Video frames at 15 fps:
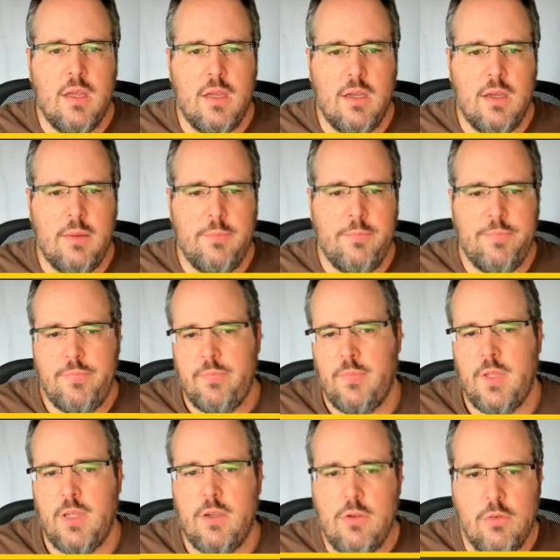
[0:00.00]
Um,
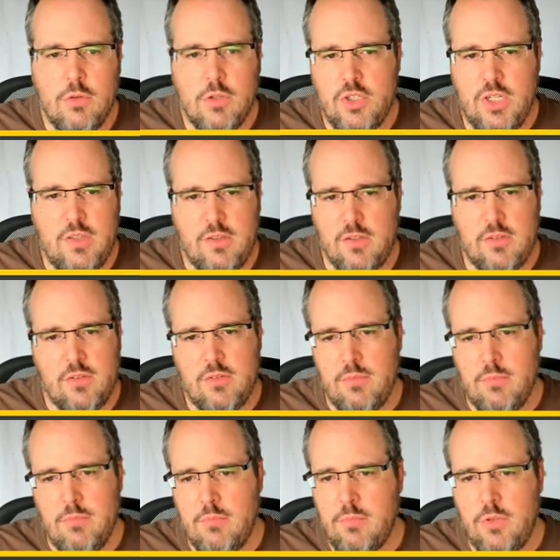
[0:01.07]
Google Sheets is
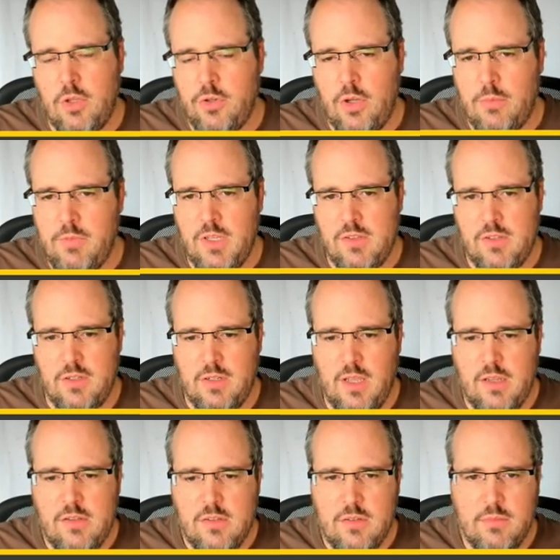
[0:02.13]
non-obvious and
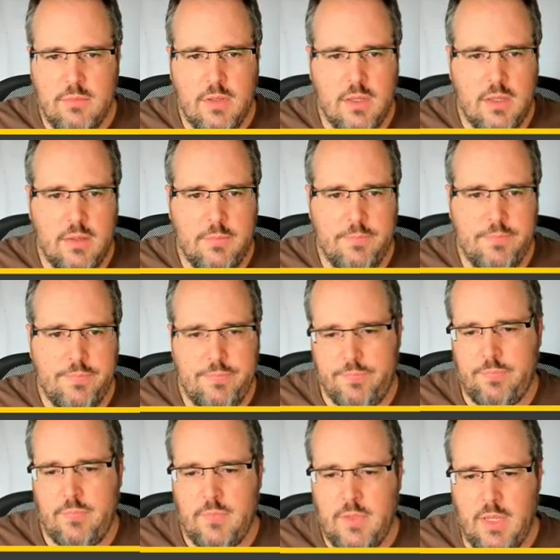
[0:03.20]
nice. Um,
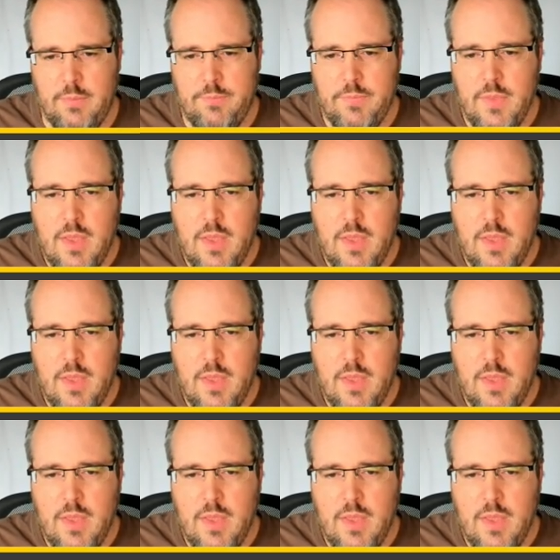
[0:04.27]
yeah.